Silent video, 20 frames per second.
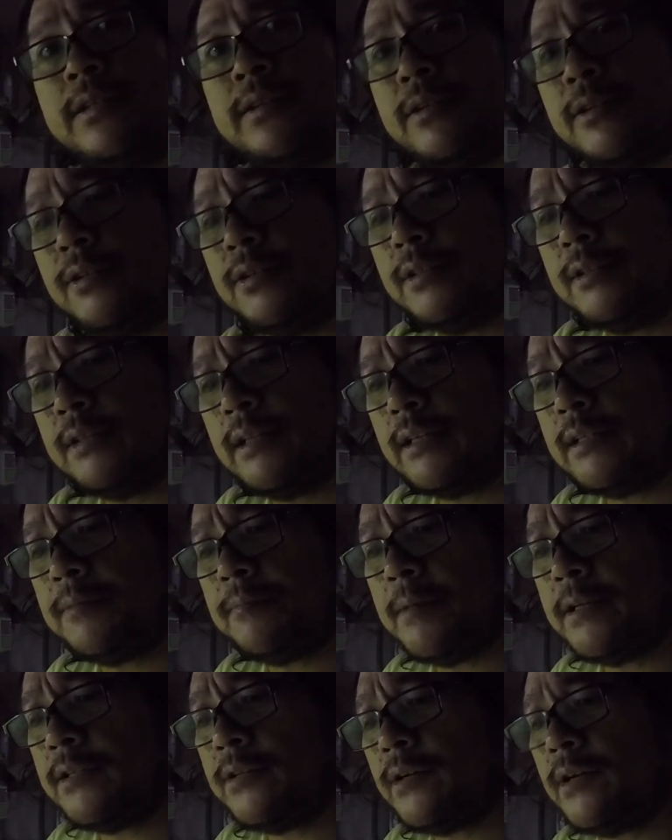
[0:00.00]
You just
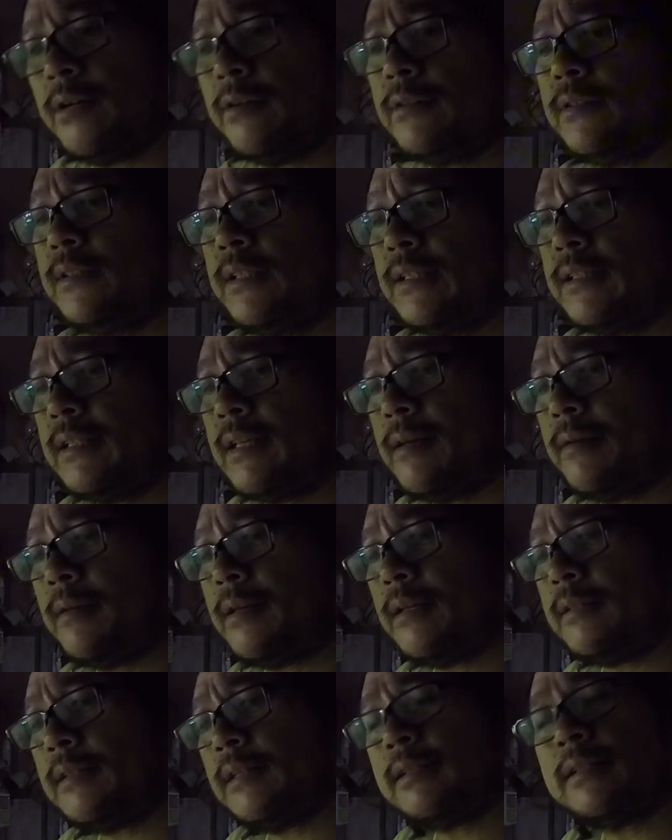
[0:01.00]
measure out 6
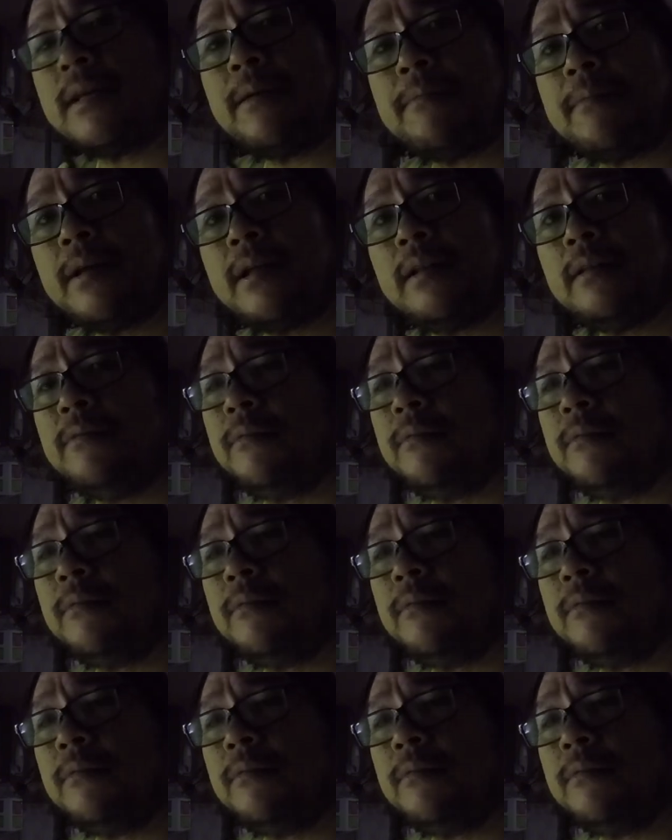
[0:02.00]
ml.